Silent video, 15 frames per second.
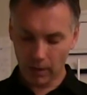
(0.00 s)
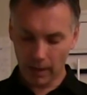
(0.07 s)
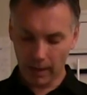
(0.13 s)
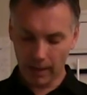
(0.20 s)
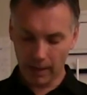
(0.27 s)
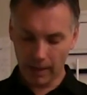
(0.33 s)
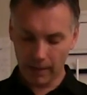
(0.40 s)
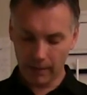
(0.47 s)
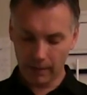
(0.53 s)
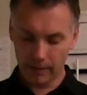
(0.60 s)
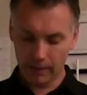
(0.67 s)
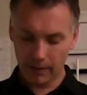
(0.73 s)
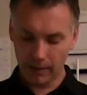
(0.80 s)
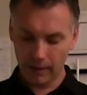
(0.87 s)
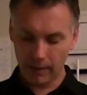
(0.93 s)

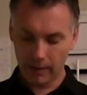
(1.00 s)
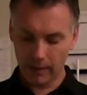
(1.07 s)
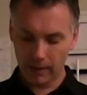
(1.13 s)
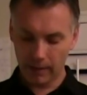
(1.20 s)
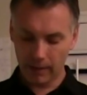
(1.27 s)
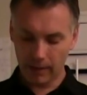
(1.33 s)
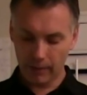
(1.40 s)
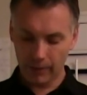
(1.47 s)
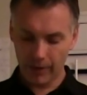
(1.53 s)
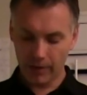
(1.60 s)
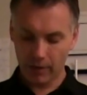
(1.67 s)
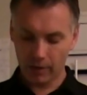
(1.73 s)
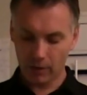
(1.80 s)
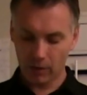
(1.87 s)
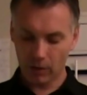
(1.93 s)
And the
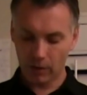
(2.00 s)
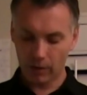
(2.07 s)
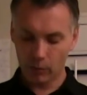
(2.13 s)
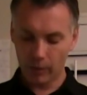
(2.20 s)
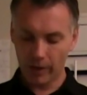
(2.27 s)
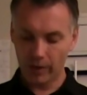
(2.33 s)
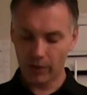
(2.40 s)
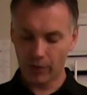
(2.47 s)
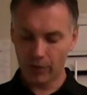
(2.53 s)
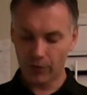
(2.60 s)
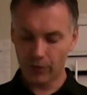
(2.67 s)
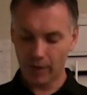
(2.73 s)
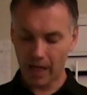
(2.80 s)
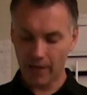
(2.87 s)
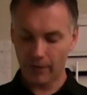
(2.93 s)
reason it's called Windows
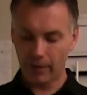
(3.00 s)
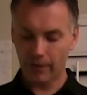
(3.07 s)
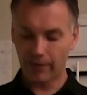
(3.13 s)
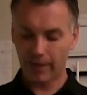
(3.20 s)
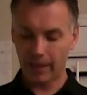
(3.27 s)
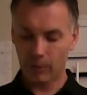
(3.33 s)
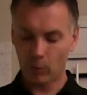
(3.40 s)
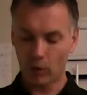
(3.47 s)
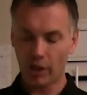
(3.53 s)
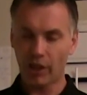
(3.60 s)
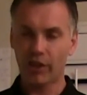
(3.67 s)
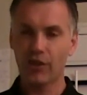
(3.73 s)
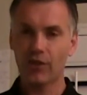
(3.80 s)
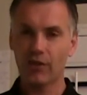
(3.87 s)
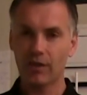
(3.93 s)
Driver
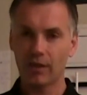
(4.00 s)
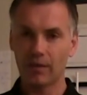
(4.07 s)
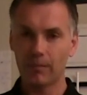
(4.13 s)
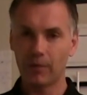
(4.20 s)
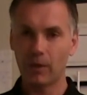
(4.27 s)
Frameworks in